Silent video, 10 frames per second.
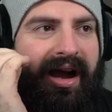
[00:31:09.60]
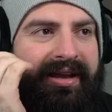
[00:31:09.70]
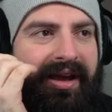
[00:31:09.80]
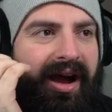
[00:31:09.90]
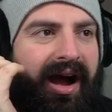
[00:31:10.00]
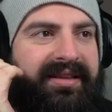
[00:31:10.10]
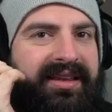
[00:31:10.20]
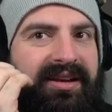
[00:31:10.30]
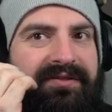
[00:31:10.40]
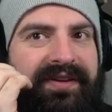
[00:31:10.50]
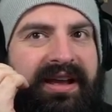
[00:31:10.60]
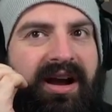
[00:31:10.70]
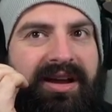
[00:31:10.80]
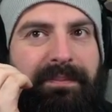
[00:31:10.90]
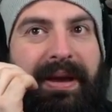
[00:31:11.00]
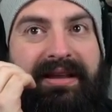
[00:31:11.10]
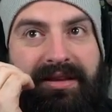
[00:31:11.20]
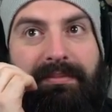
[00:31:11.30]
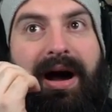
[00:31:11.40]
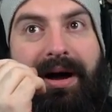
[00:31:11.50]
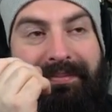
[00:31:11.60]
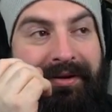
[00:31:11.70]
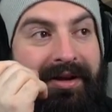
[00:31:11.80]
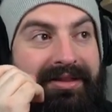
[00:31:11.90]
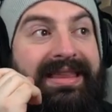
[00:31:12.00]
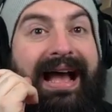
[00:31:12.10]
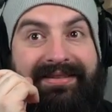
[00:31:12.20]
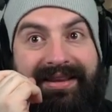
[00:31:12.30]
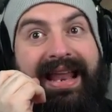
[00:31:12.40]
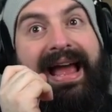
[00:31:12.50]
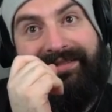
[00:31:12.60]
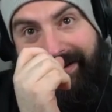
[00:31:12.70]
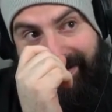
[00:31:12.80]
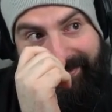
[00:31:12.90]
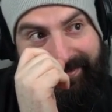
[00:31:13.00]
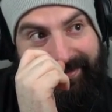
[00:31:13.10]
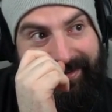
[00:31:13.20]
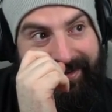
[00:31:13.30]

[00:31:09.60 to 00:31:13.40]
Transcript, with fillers: I, I didn't think I could pick them up. That's hilarious.